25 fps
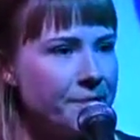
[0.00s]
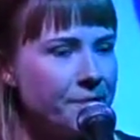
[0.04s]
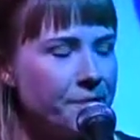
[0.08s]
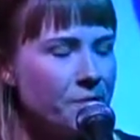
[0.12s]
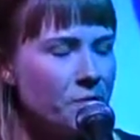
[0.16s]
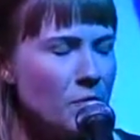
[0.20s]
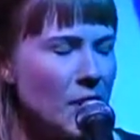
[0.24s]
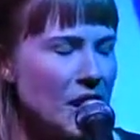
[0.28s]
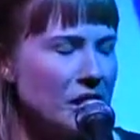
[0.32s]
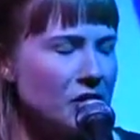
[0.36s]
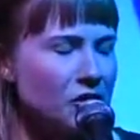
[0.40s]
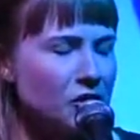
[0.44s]

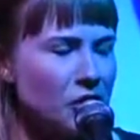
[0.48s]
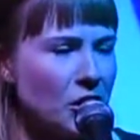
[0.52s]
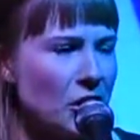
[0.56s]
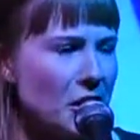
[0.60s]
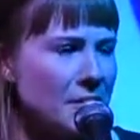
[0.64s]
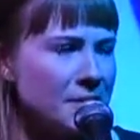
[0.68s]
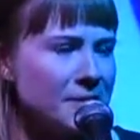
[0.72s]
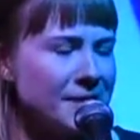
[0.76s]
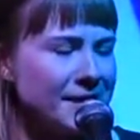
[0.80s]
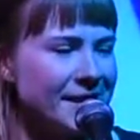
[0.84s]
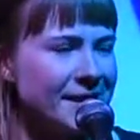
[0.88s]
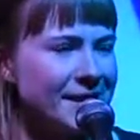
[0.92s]
My
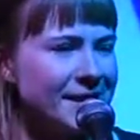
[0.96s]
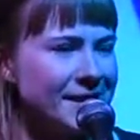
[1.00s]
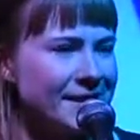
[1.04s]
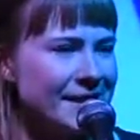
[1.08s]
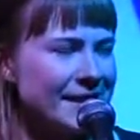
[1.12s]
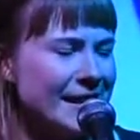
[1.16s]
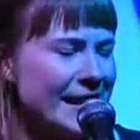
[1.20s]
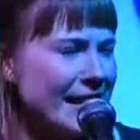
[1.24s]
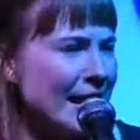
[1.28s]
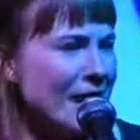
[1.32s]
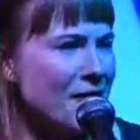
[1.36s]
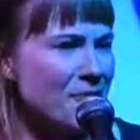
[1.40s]
job sucks and
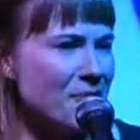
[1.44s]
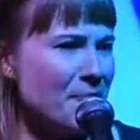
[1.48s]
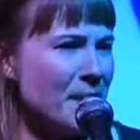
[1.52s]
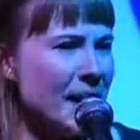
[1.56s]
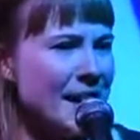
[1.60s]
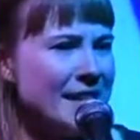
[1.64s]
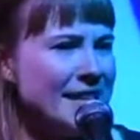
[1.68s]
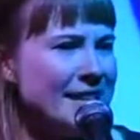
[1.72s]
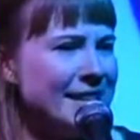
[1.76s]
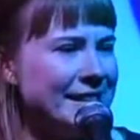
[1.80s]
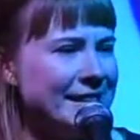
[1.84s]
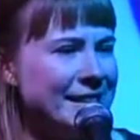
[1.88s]
I have
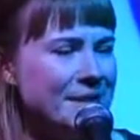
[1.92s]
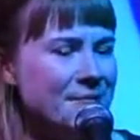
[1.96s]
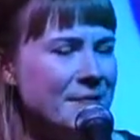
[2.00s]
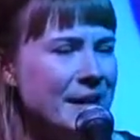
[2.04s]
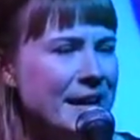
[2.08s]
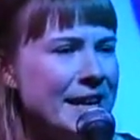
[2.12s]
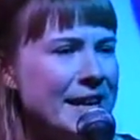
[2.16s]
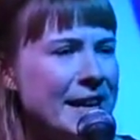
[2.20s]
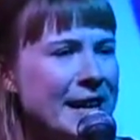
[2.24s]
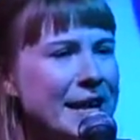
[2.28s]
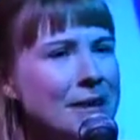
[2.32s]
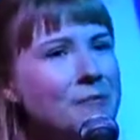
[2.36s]
pennies to my
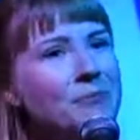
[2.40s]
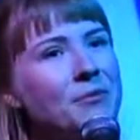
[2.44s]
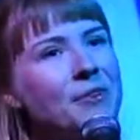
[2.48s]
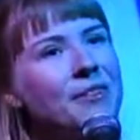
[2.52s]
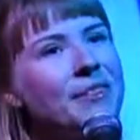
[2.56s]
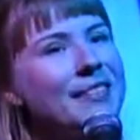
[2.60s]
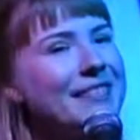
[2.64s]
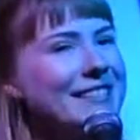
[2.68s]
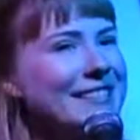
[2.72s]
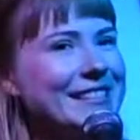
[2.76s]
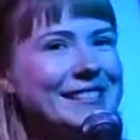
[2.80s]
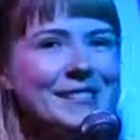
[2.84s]
name? Well,
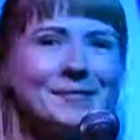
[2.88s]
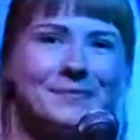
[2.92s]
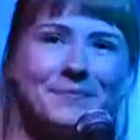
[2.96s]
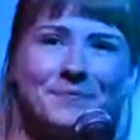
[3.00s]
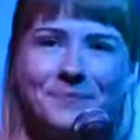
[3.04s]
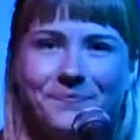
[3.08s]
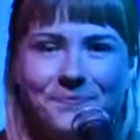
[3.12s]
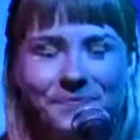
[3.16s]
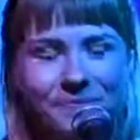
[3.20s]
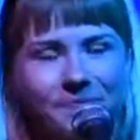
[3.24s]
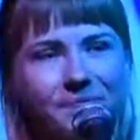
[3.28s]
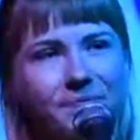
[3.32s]
that's
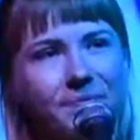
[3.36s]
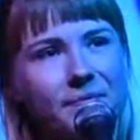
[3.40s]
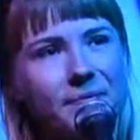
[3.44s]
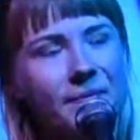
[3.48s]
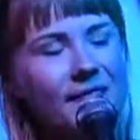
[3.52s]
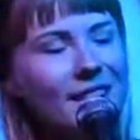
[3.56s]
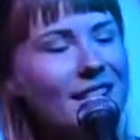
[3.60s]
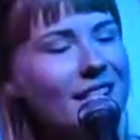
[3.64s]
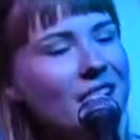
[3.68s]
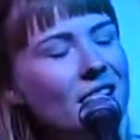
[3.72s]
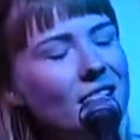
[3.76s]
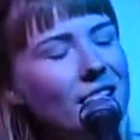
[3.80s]

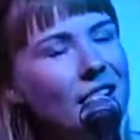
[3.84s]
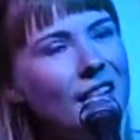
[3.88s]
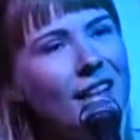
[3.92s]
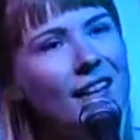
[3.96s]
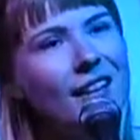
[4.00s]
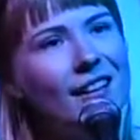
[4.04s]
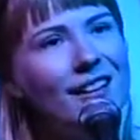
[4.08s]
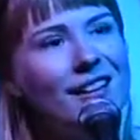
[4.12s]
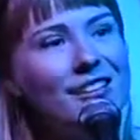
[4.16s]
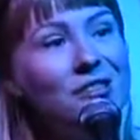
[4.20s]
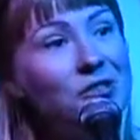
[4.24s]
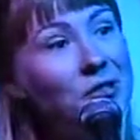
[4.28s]

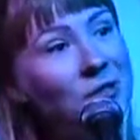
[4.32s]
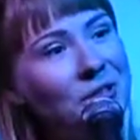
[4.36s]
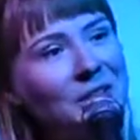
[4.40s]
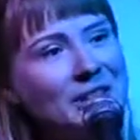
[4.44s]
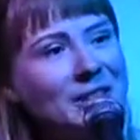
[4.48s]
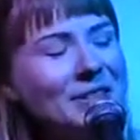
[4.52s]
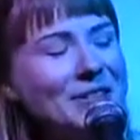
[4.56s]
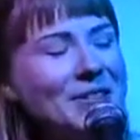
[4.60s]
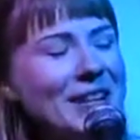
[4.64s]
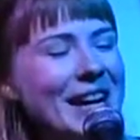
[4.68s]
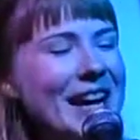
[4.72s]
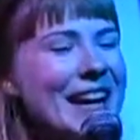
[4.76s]
true.